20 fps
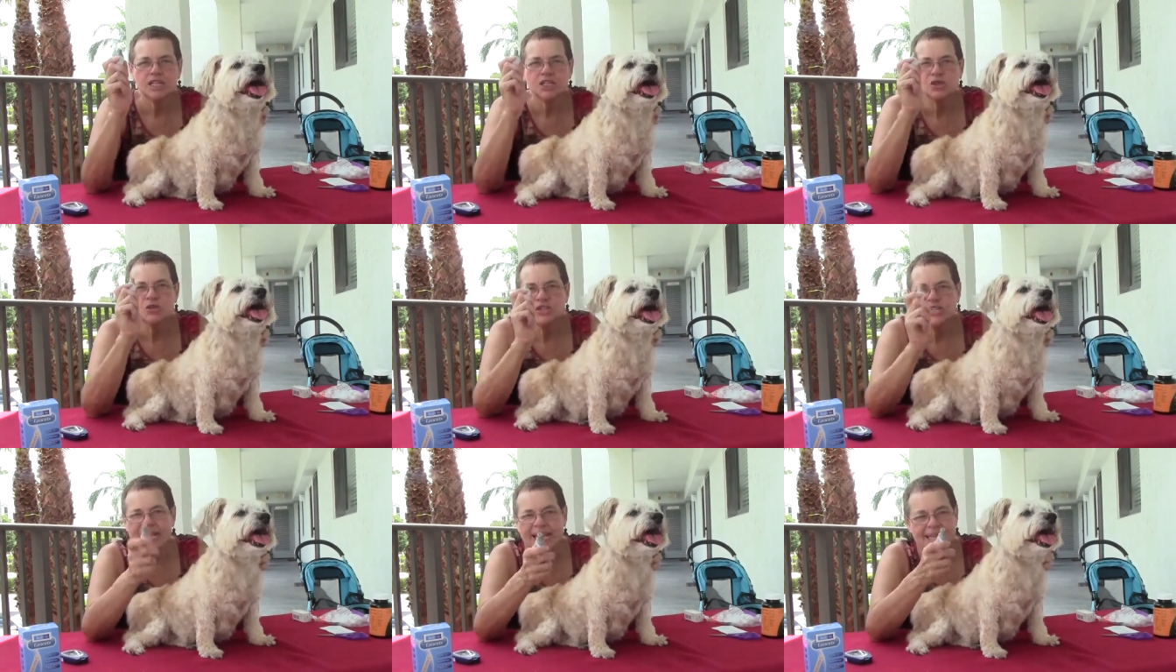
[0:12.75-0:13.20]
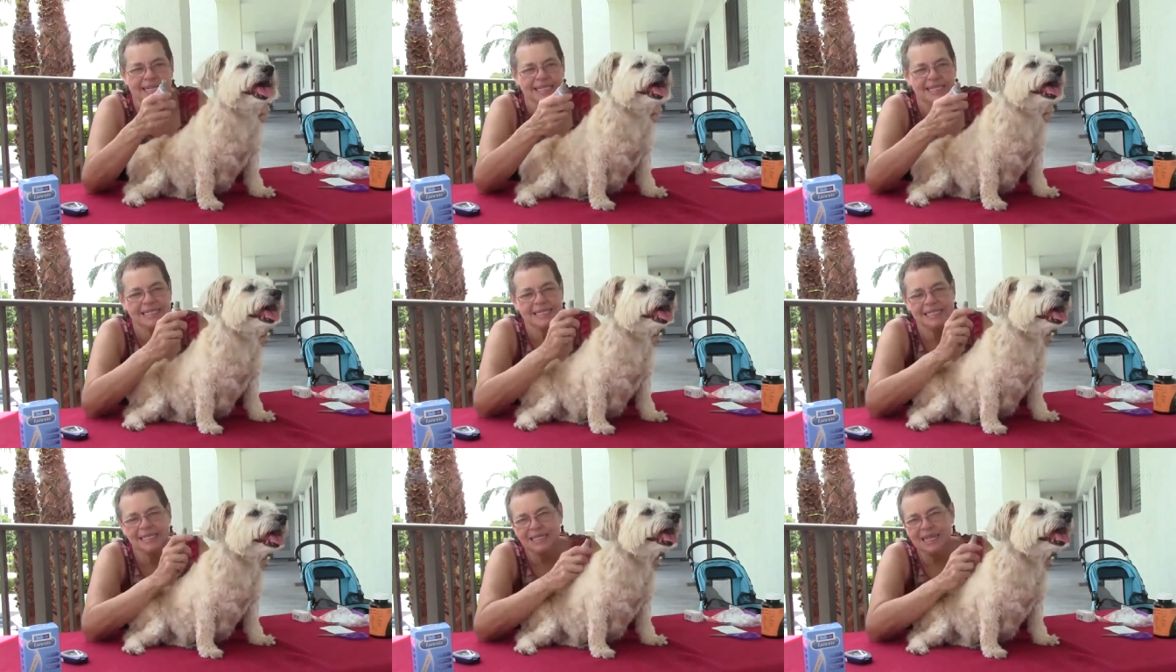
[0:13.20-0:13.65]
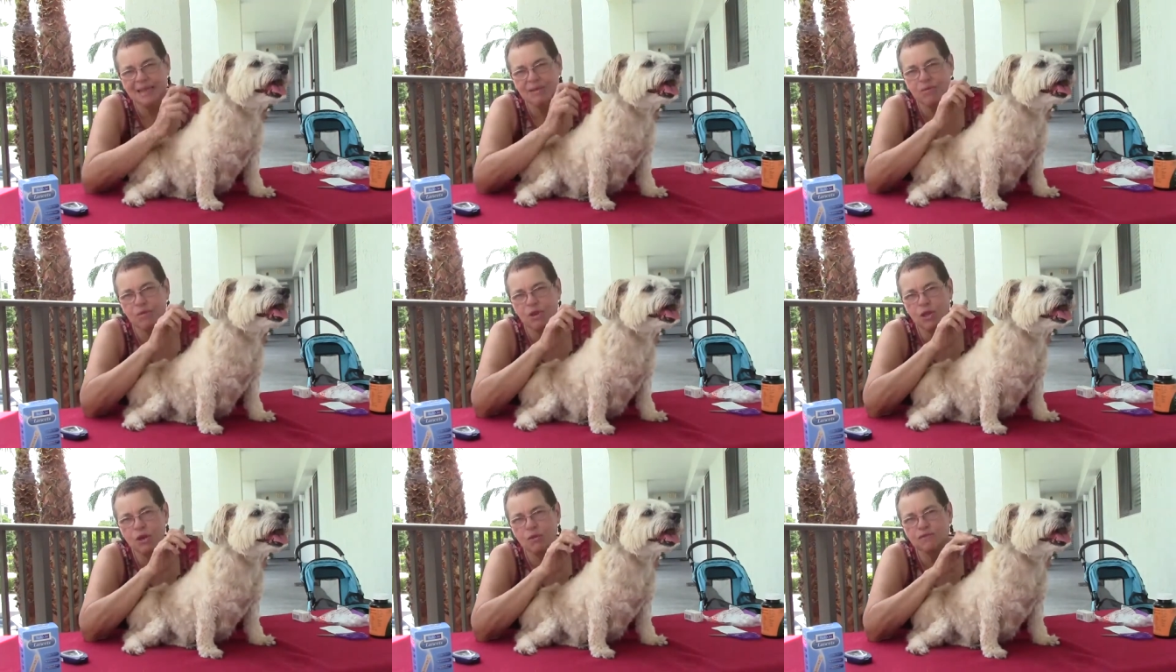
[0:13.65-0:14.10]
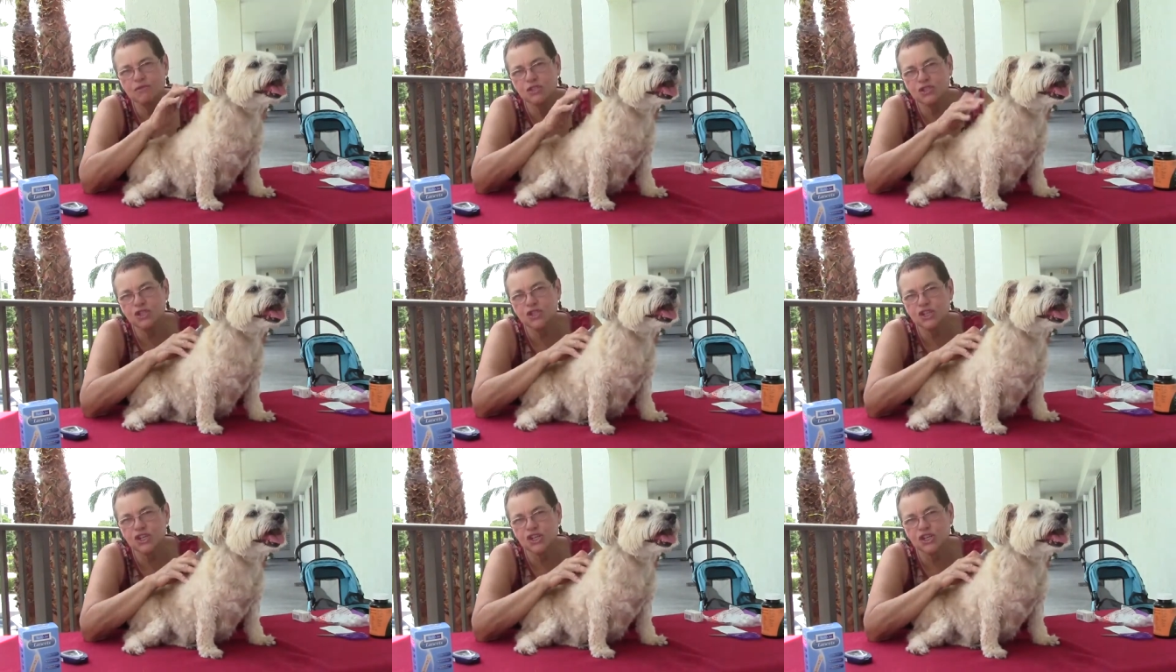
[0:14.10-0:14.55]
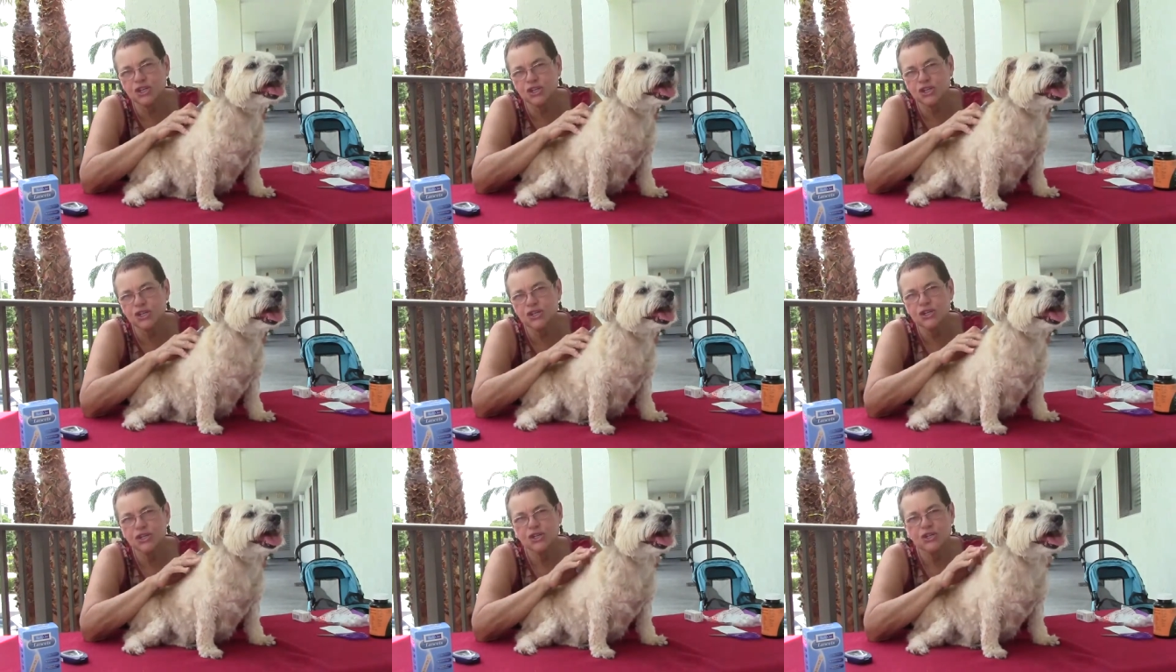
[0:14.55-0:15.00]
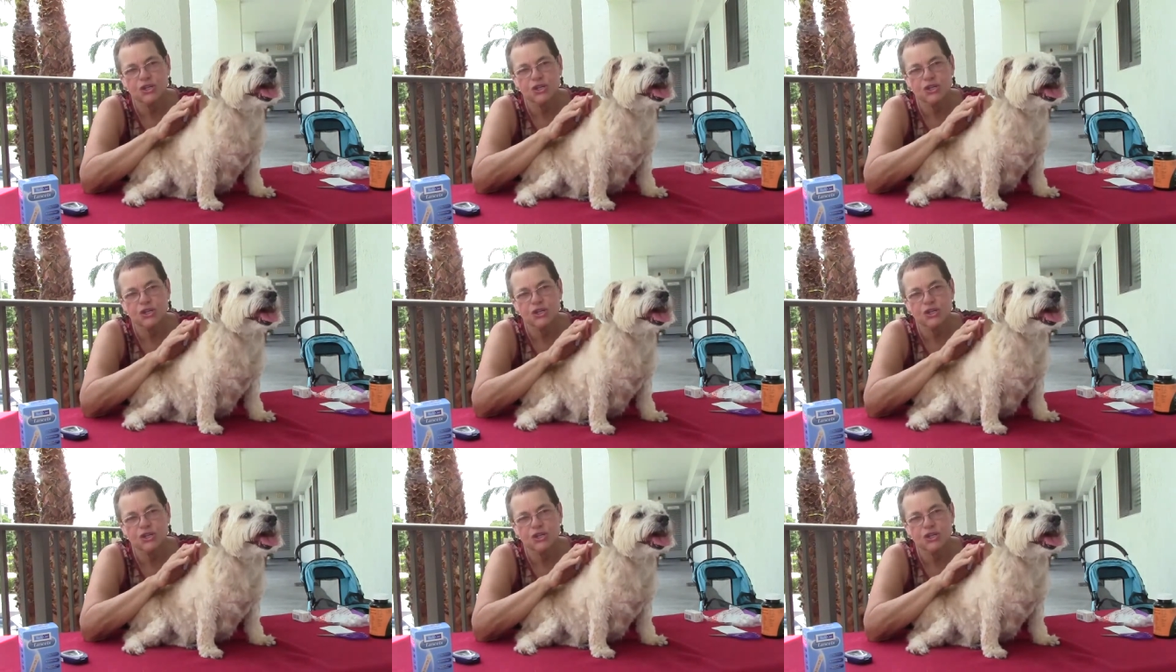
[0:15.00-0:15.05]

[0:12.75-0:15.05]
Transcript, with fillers: to test the level of sugar